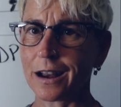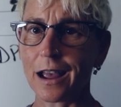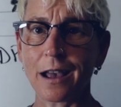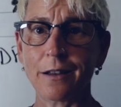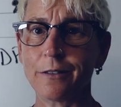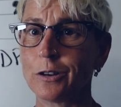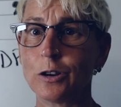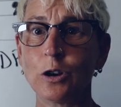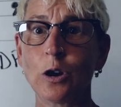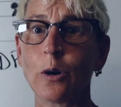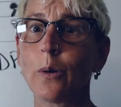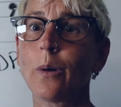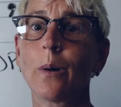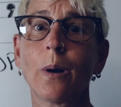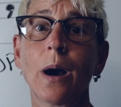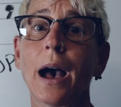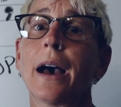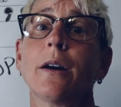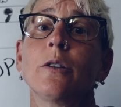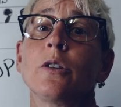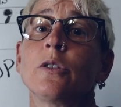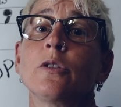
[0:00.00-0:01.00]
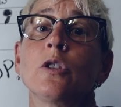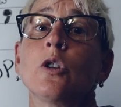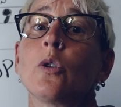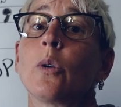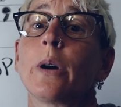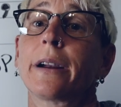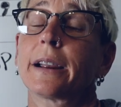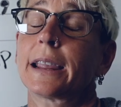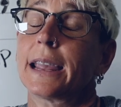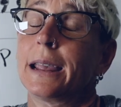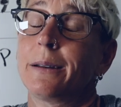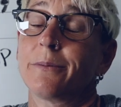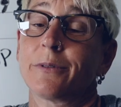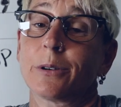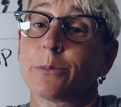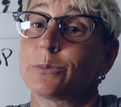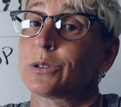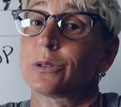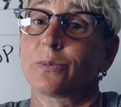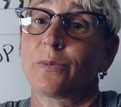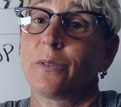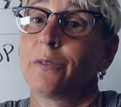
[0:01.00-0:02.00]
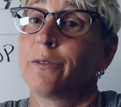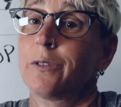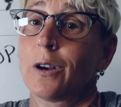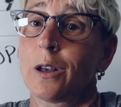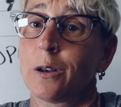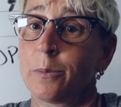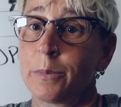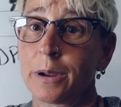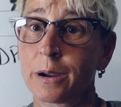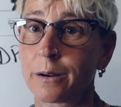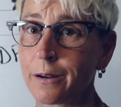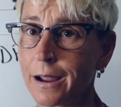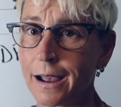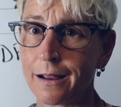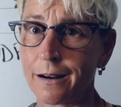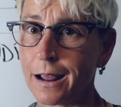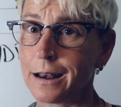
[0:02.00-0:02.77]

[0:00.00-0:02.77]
I don't know, I don't even know where it came from, just been following me around.